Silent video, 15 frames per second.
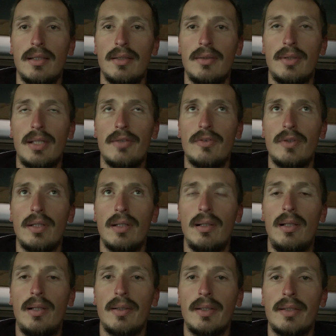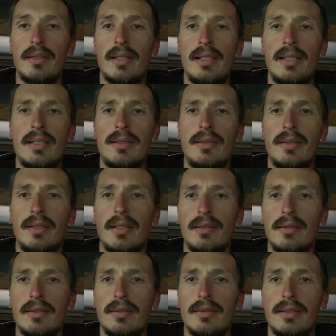driving along and kind of hearing a
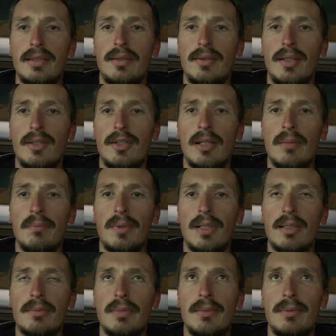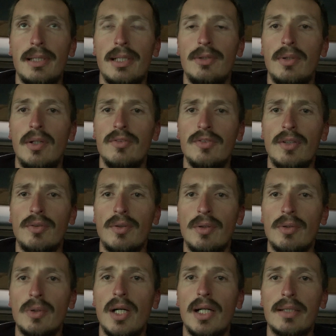thump, like maybe I drove over
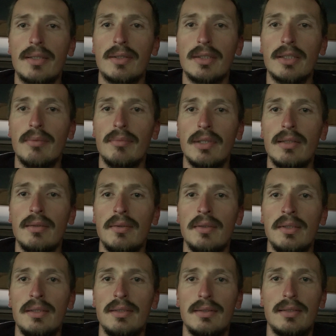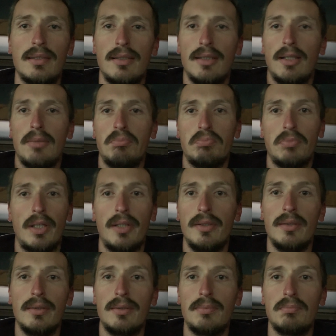a rock or something. And I
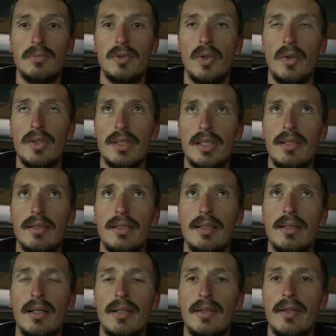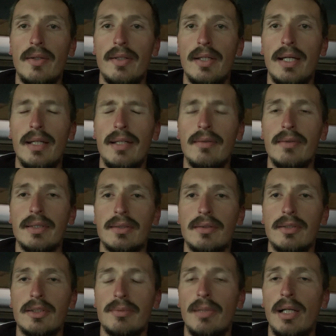didn't notice anything other than that. I was
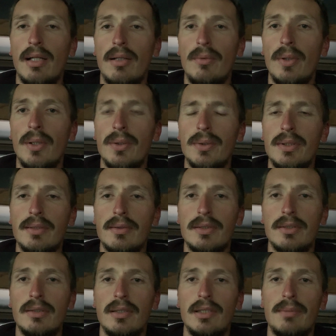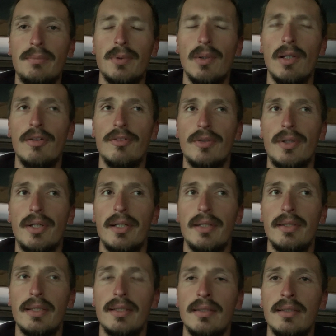on a smaller road. There's no way to pull over or
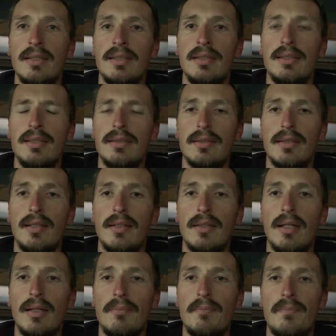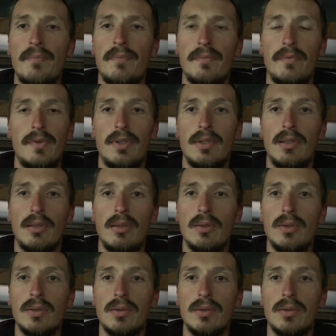anything, and didn't